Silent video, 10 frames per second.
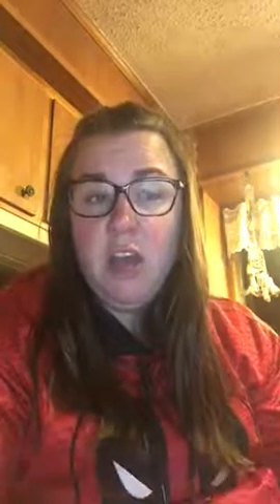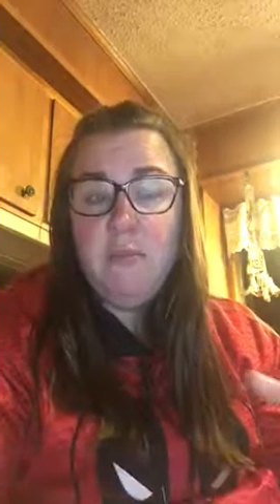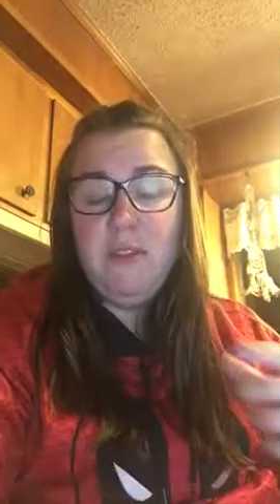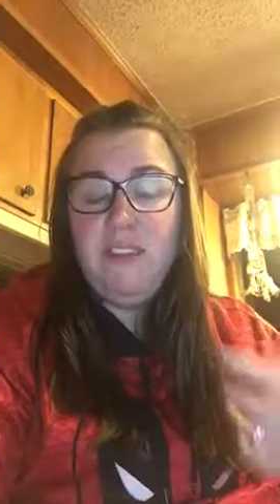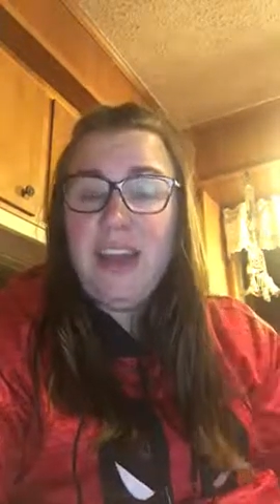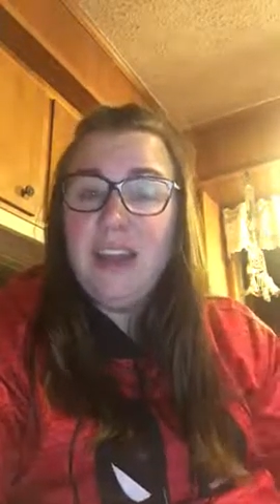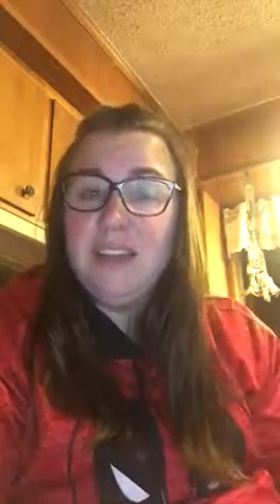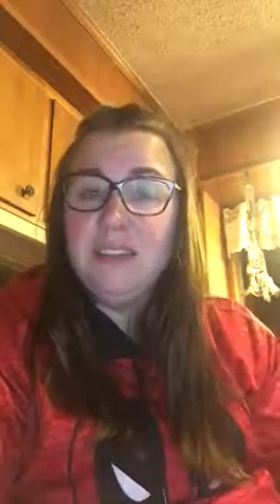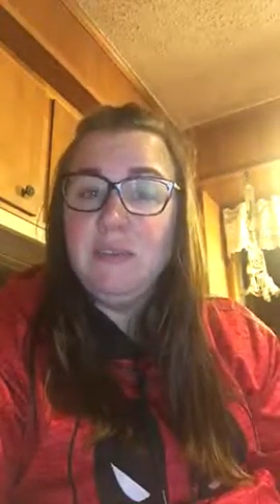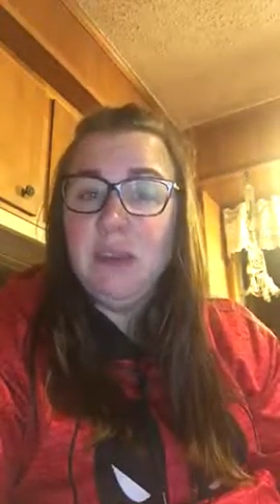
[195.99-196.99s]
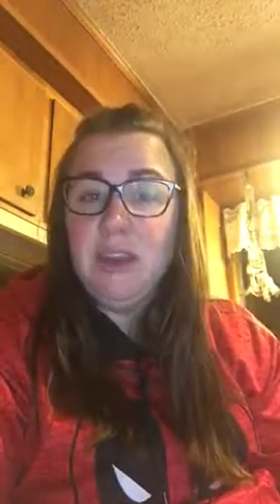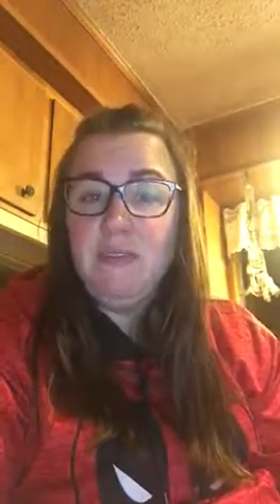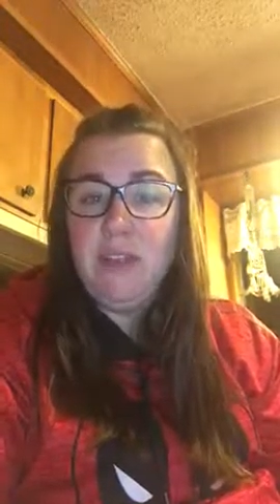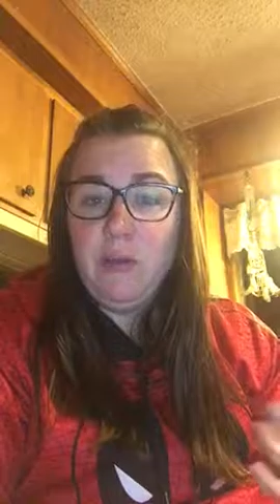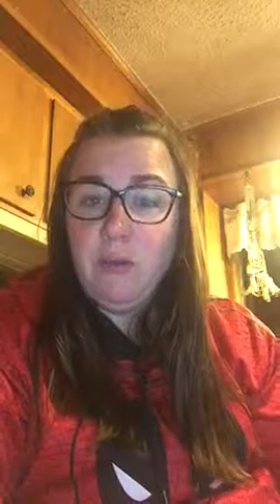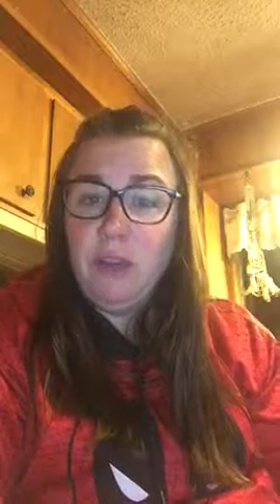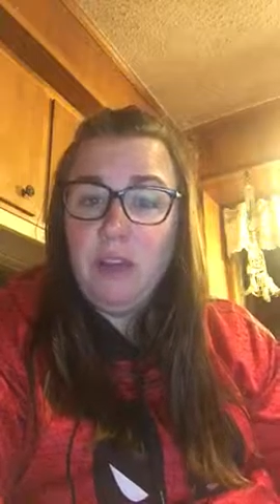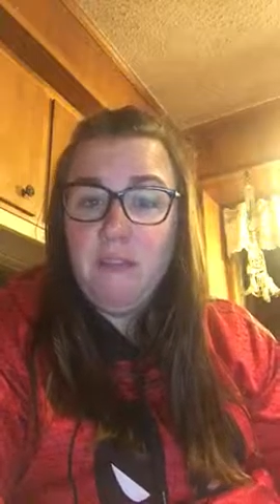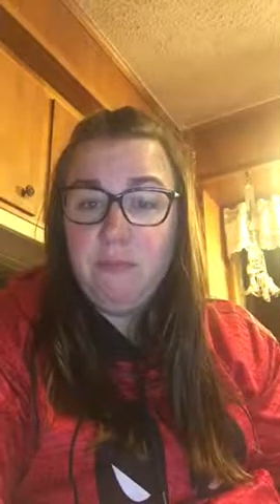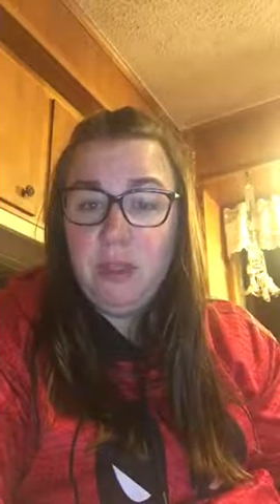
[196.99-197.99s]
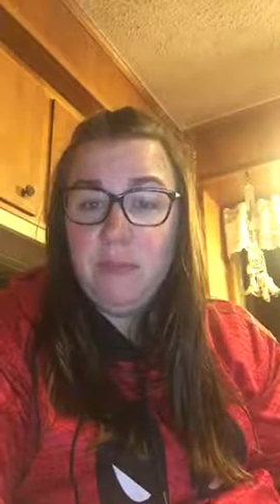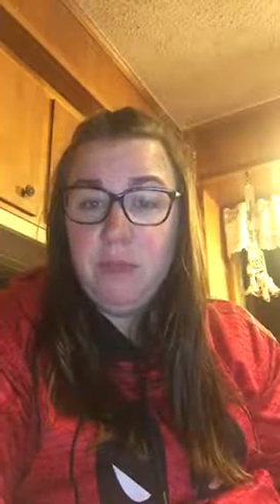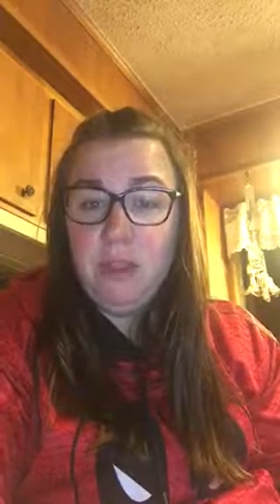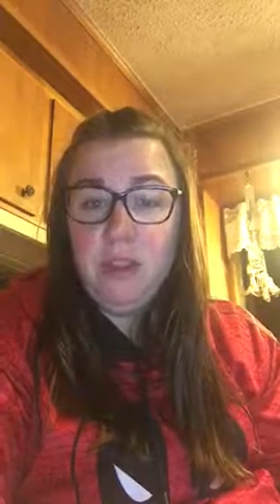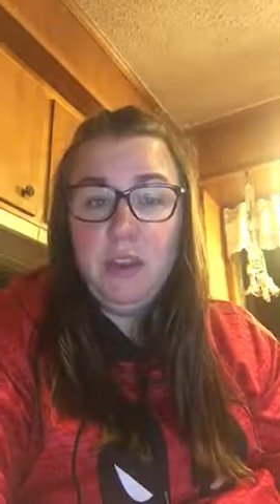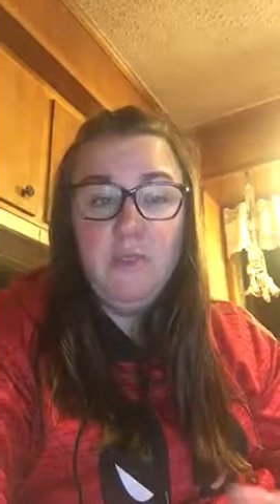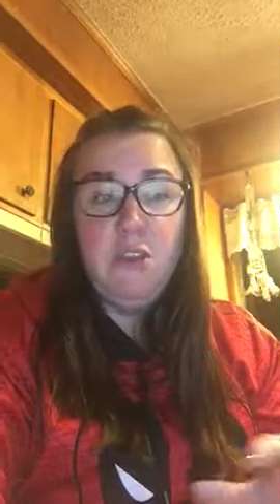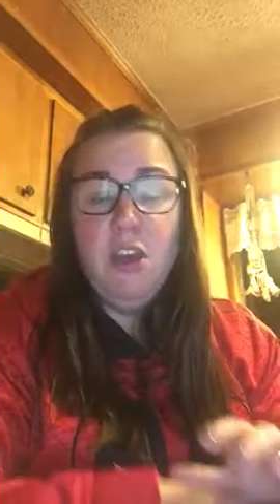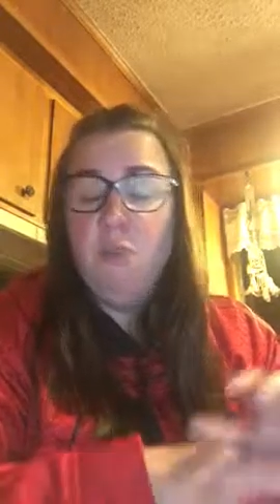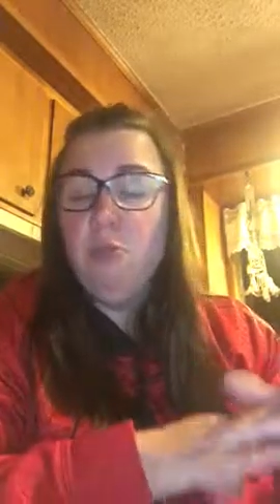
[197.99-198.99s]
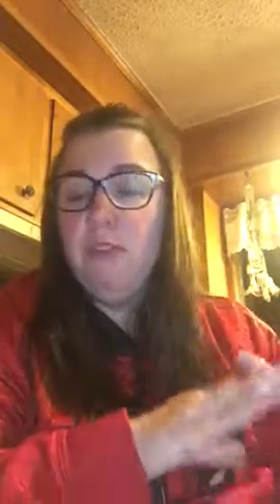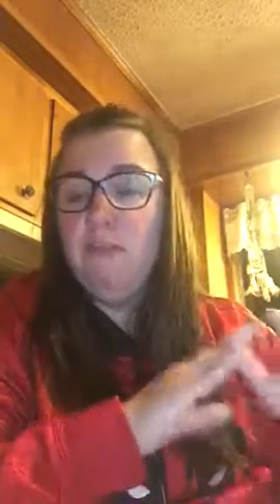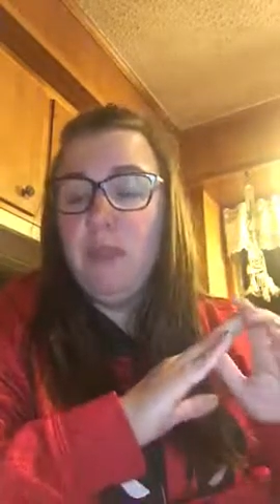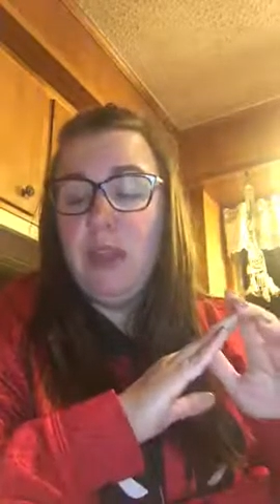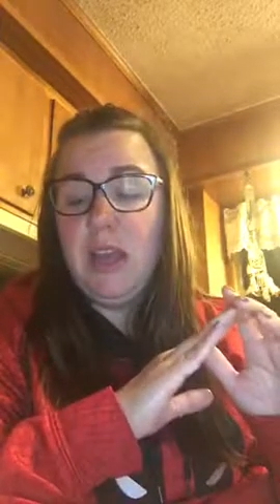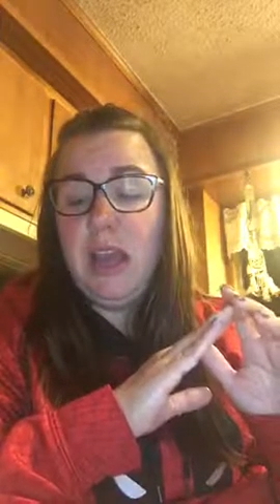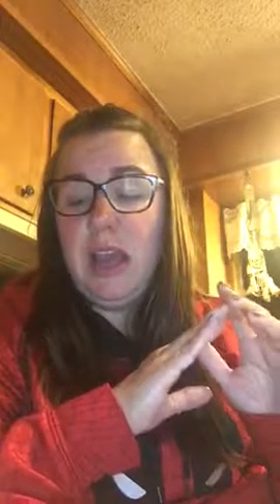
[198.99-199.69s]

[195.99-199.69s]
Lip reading: but if I had some kind of like real life manipulative, would have been